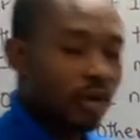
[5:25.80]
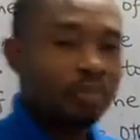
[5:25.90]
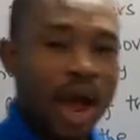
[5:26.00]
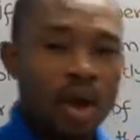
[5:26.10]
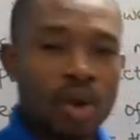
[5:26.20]

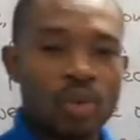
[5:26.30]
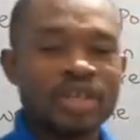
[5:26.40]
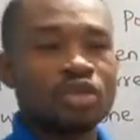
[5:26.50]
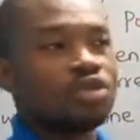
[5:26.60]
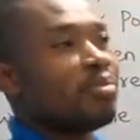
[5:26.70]
from power?
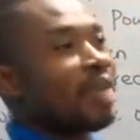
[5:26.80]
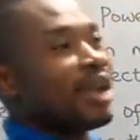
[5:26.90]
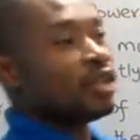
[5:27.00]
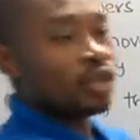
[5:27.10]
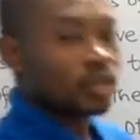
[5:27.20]
When do you
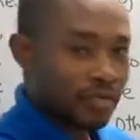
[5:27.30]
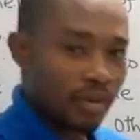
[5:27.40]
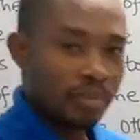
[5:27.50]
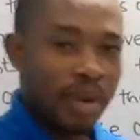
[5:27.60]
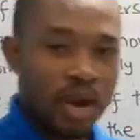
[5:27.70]
minus
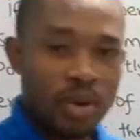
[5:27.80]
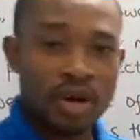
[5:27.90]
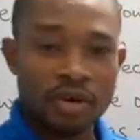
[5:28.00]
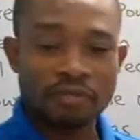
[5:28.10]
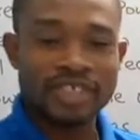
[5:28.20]
from
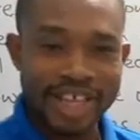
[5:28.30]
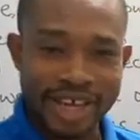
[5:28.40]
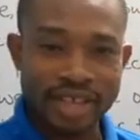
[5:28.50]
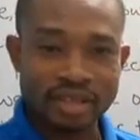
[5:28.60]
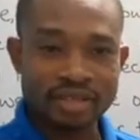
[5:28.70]
power of
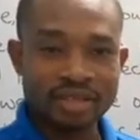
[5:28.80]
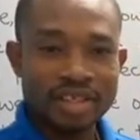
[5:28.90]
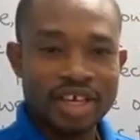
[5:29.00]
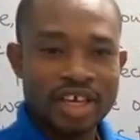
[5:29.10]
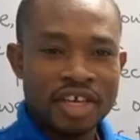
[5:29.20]
10?
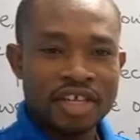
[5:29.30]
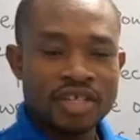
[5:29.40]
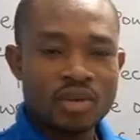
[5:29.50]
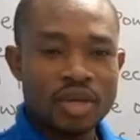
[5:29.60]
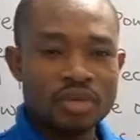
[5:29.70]

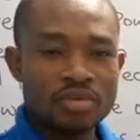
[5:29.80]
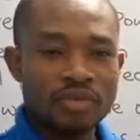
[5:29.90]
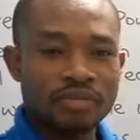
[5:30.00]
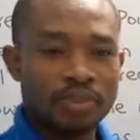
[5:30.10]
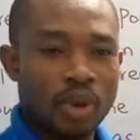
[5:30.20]
Is it when you
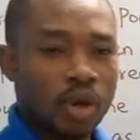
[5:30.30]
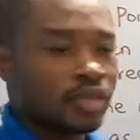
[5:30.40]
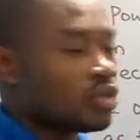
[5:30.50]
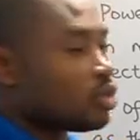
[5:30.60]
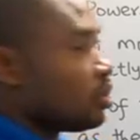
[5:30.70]
move the
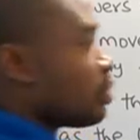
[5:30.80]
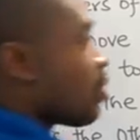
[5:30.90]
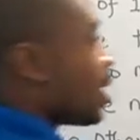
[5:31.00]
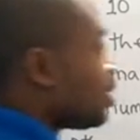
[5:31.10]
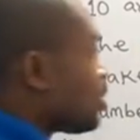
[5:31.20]
points to the
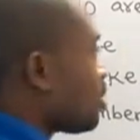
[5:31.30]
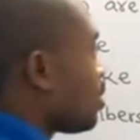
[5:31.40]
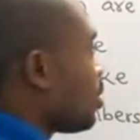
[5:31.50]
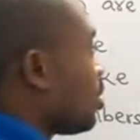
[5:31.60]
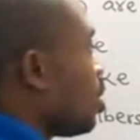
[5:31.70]
right
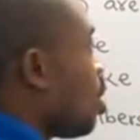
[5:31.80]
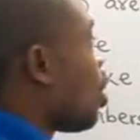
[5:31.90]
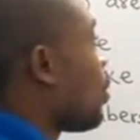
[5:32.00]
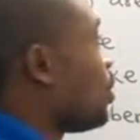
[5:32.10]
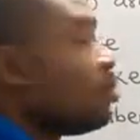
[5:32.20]

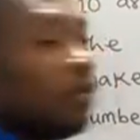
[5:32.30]
or when